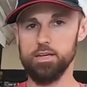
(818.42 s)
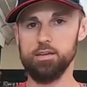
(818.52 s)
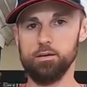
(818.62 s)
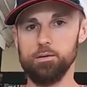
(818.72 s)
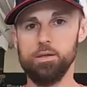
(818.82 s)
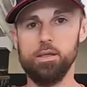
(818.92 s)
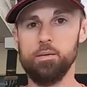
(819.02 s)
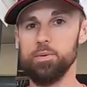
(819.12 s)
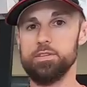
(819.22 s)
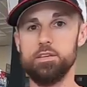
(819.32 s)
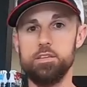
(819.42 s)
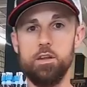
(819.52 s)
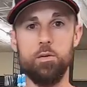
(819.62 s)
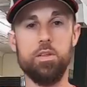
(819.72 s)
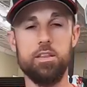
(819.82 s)
right here. But the, you
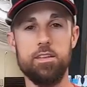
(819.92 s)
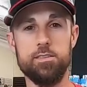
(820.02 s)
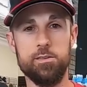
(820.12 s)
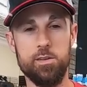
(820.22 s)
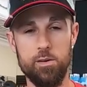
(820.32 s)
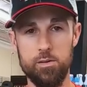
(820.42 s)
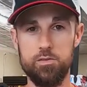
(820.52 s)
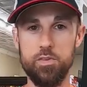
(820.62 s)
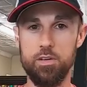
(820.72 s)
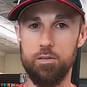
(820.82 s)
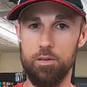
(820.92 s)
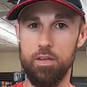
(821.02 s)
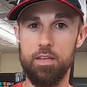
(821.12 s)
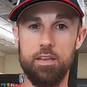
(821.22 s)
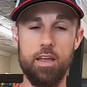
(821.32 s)
know, this is Guntersville,
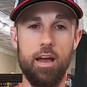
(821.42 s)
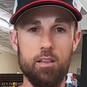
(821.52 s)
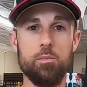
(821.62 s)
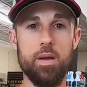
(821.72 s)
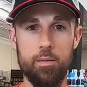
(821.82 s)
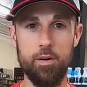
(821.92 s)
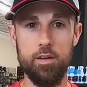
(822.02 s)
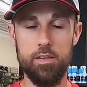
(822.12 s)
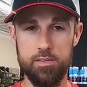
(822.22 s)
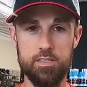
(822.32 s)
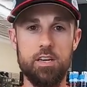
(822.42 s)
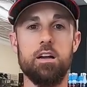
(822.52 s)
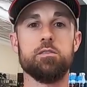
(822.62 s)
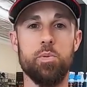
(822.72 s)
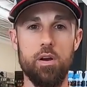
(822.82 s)
Alabama. This is
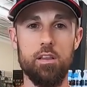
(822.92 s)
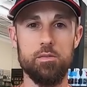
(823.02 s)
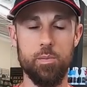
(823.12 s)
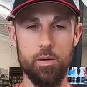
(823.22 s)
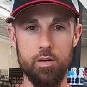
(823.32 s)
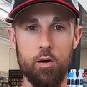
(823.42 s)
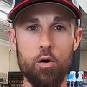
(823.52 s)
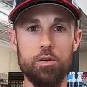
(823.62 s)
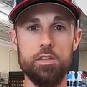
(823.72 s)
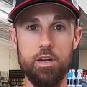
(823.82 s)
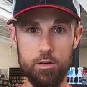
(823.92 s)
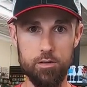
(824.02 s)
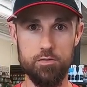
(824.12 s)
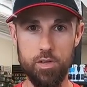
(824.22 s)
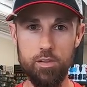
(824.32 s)
Scottsboro, Alabama, on
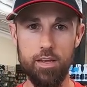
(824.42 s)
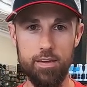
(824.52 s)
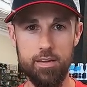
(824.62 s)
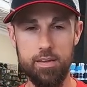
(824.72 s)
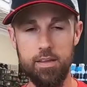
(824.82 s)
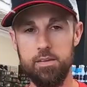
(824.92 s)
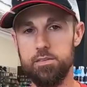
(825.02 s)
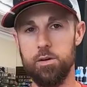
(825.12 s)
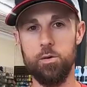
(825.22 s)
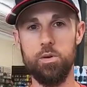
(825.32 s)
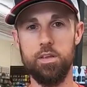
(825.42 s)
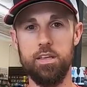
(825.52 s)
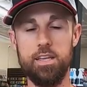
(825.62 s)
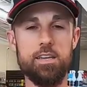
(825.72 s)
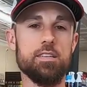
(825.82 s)
Guntersville Lake. So
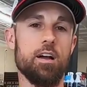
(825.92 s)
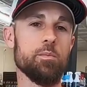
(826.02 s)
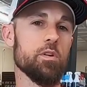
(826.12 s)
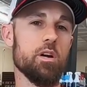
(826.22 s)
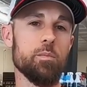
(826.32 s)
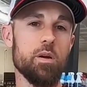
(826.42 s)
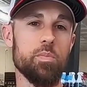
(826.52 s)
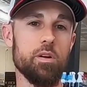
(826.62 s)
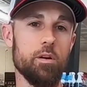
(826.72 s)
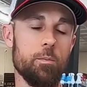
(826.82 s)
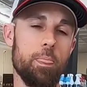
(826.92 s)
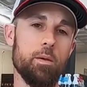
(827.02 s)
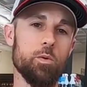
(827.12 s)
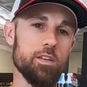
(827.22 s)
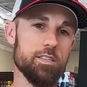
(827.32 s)
anytime you're coming up here,
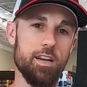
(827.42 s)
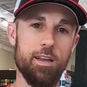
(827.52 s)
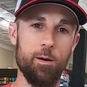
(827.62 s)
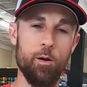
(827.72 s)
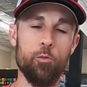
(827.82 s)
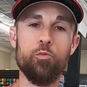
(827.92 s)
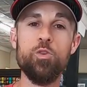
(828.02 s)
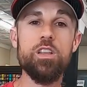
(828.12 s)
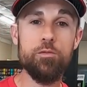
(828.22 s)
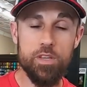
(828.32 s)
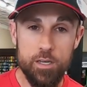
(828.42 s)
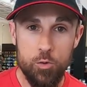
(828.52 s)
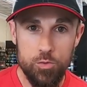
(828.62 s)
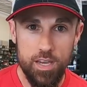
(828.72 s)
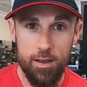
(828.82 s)
you want to check out a really, really
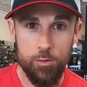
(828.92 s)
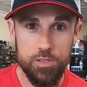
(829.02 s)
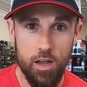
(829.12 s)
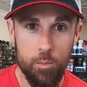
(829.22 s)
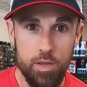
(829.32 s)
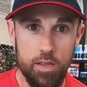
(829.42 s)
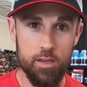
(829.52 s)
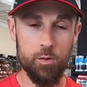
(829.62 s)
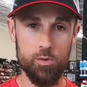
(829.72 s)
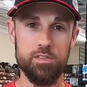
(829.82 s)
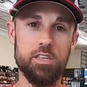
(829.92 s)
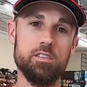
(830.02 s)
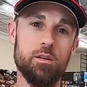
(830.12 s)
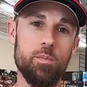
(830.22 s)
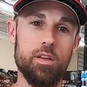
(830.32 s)
cool tackle shop. You want to see
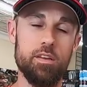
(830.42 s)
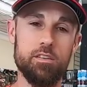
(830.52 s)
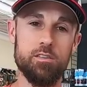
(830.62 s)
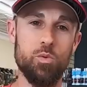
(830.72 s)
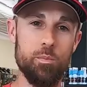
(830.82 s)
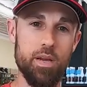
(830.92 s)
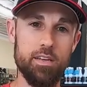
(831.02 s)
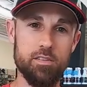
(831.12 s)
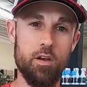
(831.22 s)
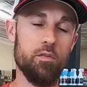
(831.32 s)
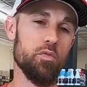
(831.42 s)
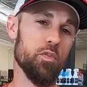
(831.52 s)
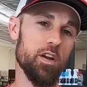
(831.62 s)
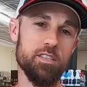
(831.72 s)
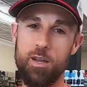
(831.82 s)
some swim baits
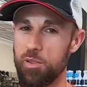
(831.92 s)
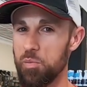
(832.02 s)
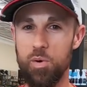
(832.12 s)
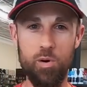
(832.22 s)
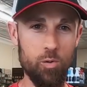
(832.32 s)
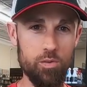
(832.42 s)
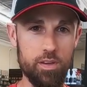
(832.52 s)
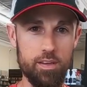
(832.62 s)
fresh out of the mold.